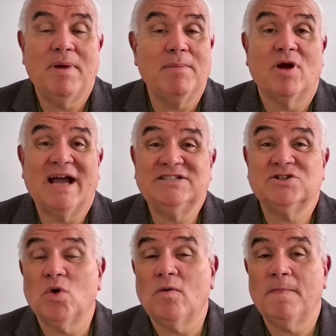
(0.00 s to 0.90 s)
Pembroke High
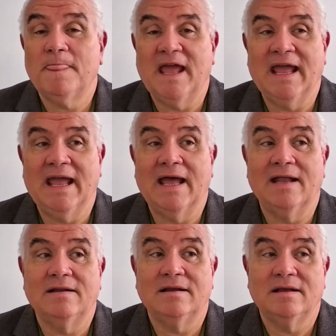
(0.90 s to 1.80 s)
School
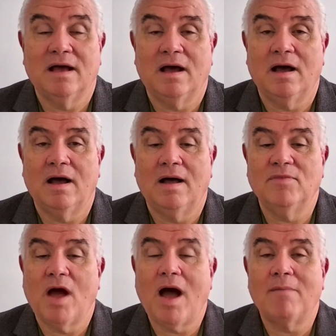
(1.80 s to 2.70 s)
and
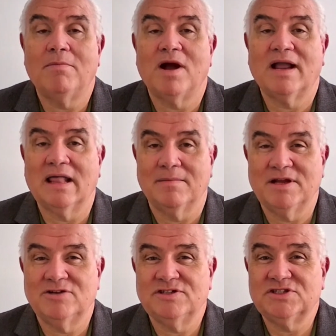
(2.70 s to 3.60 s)
the Hobomok
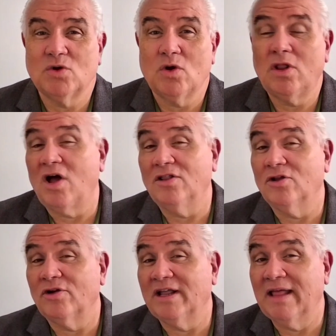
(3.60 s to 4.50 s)
Elementary School on
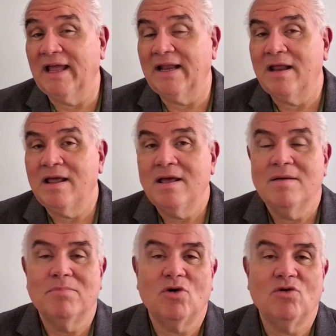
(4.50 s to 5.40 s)
Learning Lane
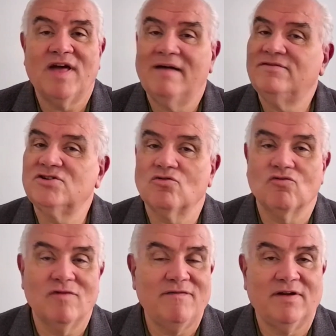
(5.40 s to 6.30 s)
both have
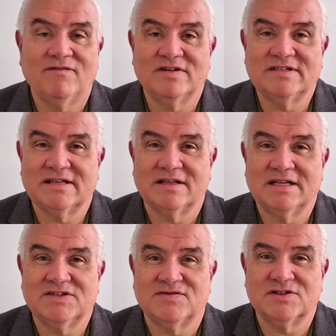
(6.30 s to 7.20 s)
terrific
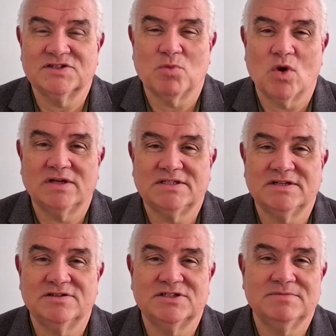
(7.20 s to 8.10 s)
facilities for sports.
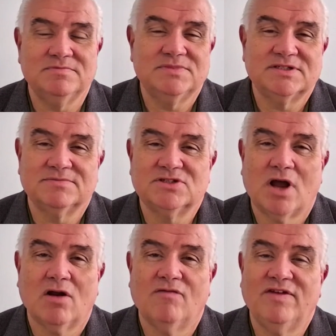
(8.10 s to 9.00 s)
There's some
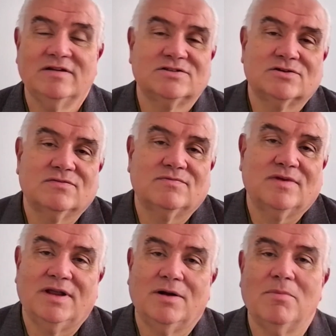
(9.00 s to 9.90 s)
soccer fields or
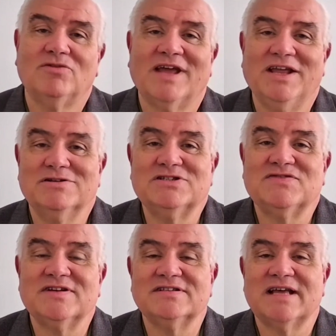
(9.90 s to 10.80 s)
multi-use
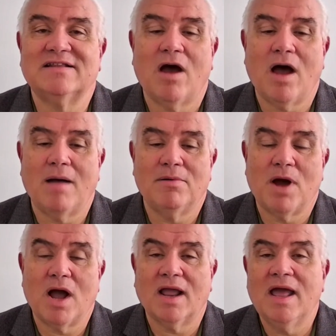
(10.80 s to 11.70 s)
fields at the
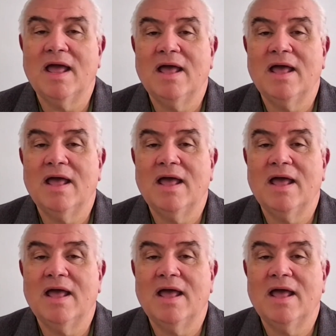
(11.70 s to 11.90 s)
Hobomok